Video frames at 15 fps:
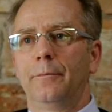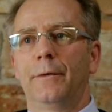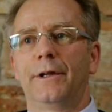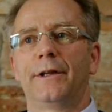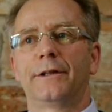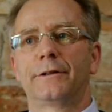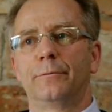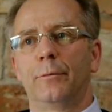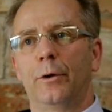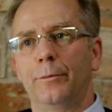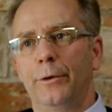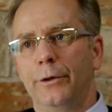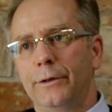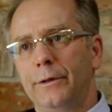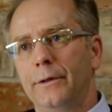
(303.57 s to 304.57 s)
But there's a
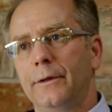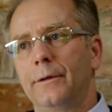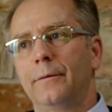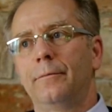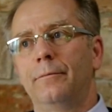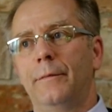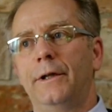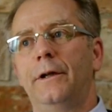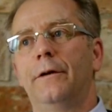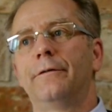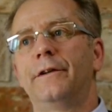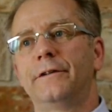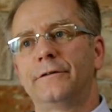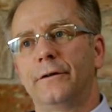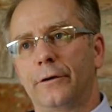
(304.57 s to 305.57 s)
moment, many of
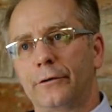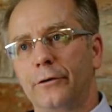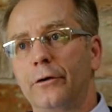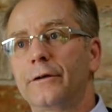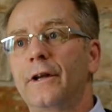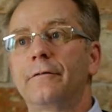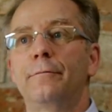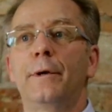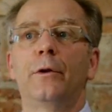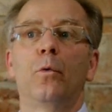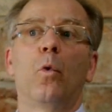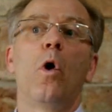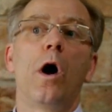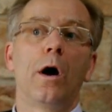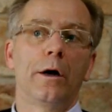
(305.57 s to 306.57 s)
these doctors have been
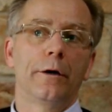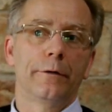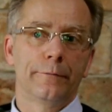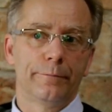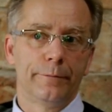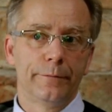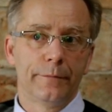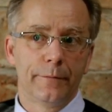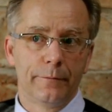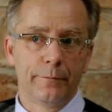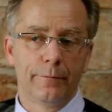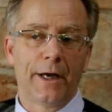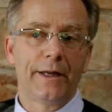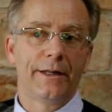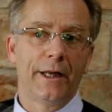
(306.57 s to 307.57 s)
warned
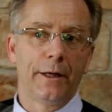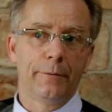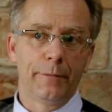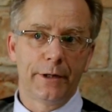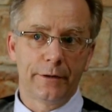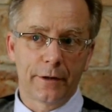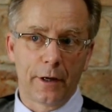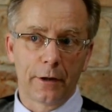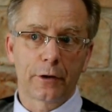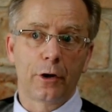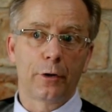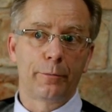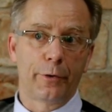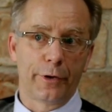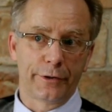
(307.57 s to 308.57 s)
by the medical
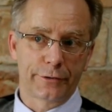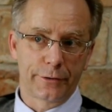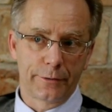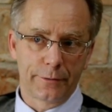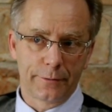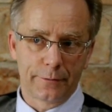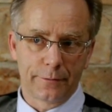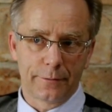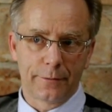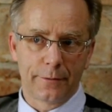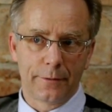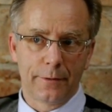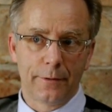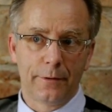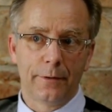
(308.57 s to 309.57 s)
corporation
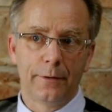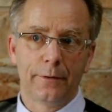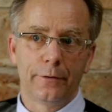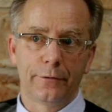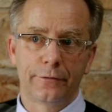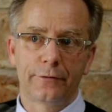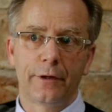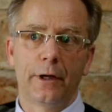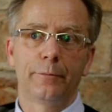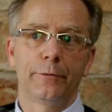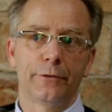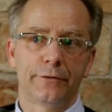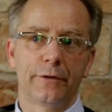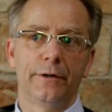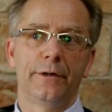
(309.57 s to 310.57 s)
to stop to
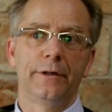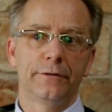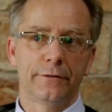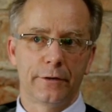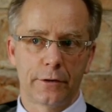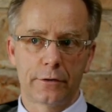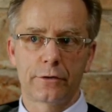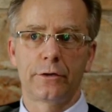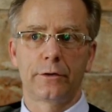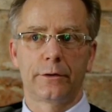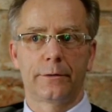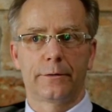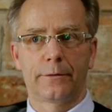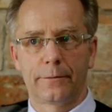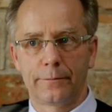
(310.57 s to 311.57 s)
study such
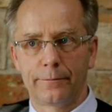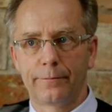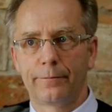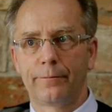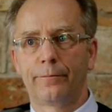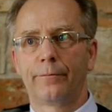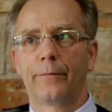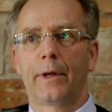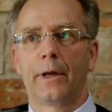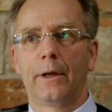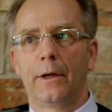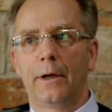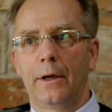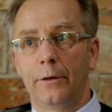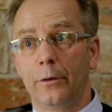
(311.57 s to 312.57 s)

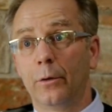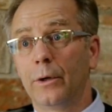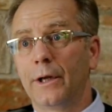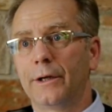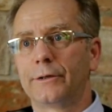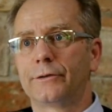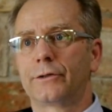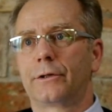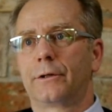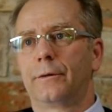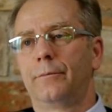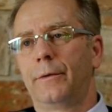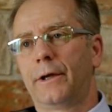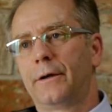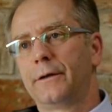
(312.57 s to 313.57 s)
knowledge,
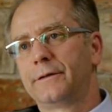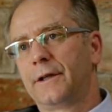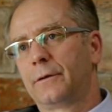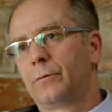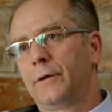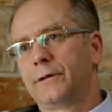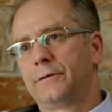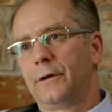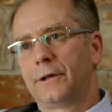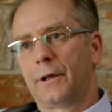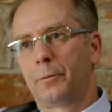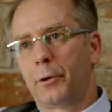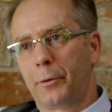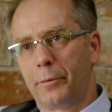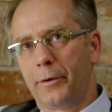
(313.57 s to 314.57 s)
because that was not
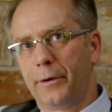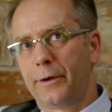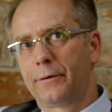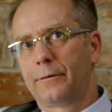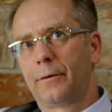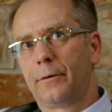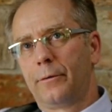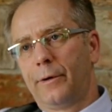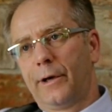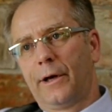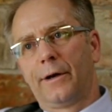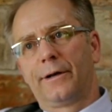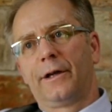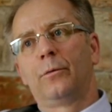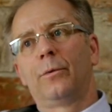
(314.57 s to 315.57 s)
appropriate
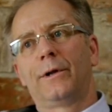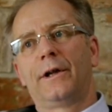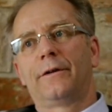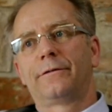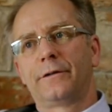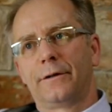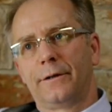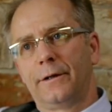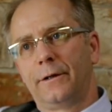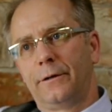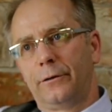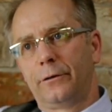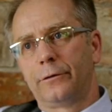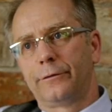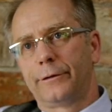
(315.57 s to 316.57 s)
regarding what they have studied in
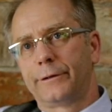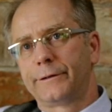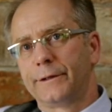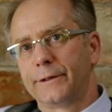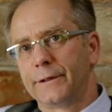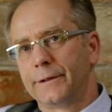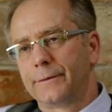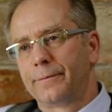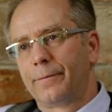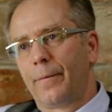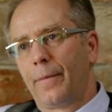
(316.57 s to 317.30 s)
university.